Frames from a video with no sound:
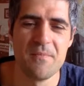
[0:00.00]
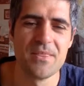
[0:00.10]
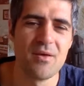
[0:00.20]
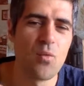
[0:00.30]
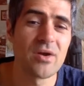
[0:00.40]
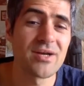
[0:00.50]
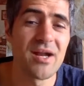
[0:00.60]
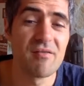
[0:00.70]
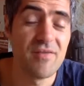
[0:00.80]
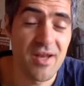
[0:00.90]
what kind of
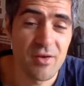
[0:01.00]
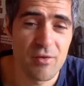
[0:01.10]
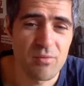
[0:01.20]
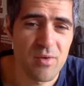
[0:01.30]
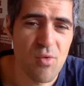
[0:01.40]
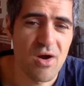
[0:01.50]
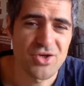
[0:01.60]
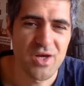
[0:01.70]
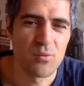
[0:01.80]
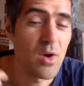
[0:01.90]
videos we're
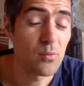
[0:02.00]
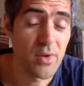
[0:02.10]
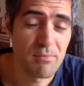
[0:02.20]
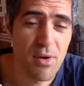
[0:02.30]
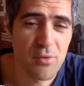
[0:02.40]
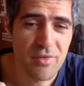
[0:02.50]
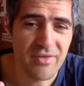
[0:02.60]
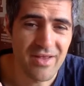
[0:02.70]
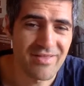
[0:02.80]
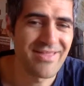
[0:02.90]
watching, what we're
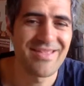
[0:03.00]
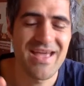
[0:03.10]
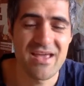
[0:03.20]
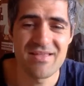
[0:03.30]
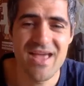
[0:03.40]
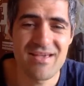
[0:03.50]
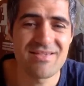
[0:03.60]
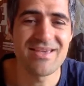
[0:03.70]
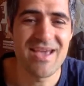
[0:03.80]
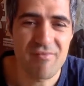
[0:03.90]
posting. They they see
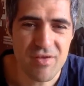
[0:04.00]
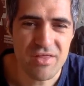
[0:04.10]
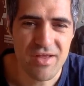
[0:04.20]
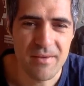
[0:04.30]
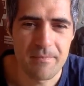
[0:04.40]
everything.